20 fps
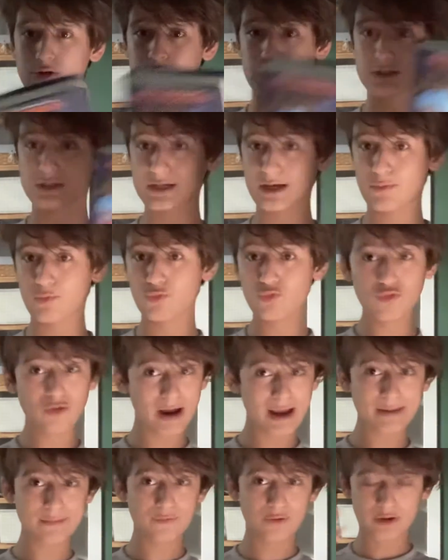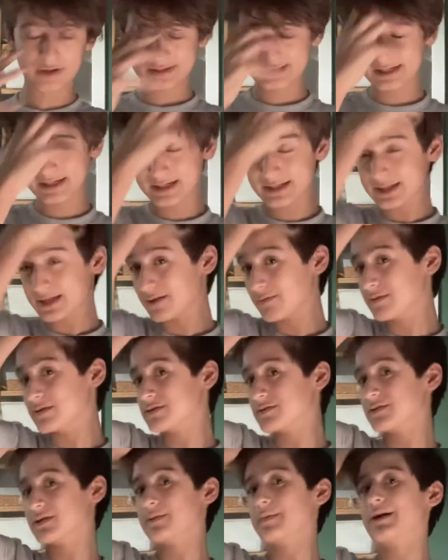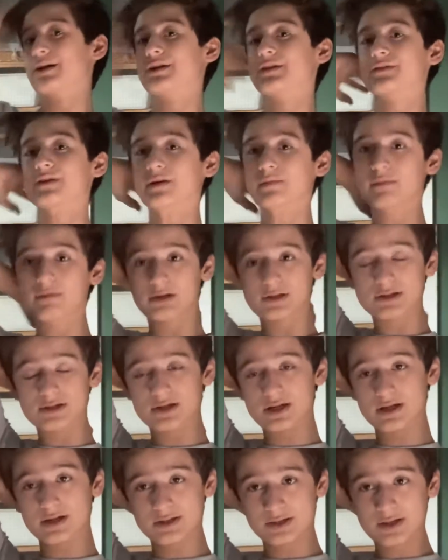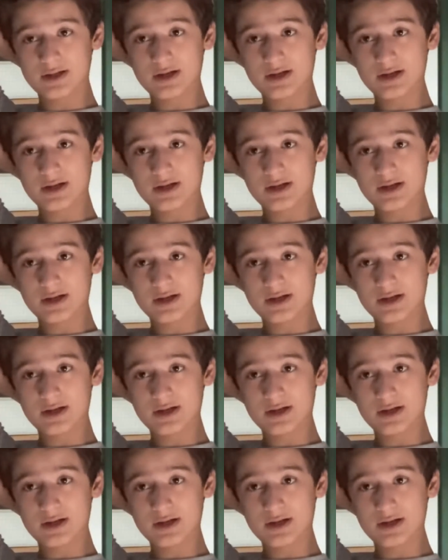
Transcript: can see I'm way more excited than I was with the Ballad of Songbirds and Snakes.